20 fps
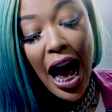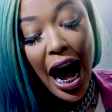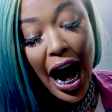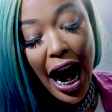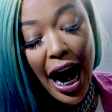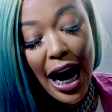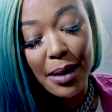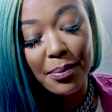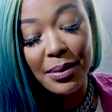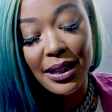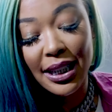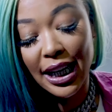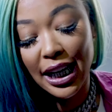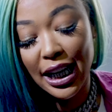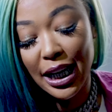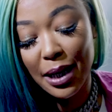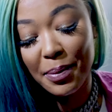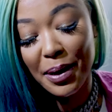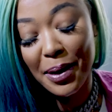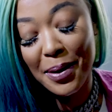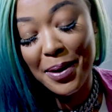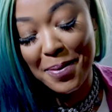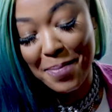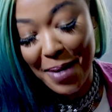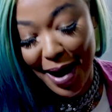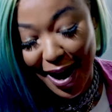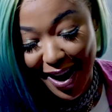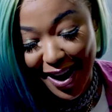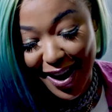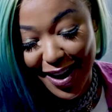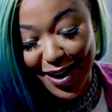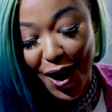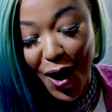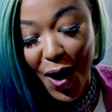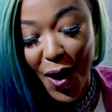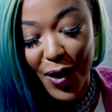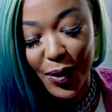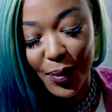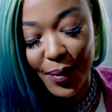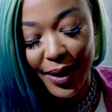I'm Team Iman
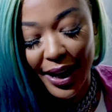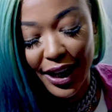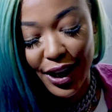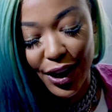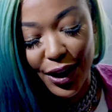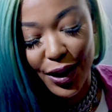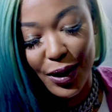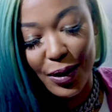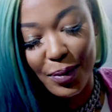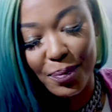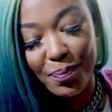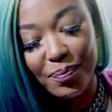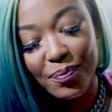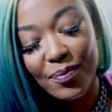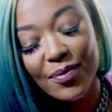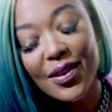all the way, girl.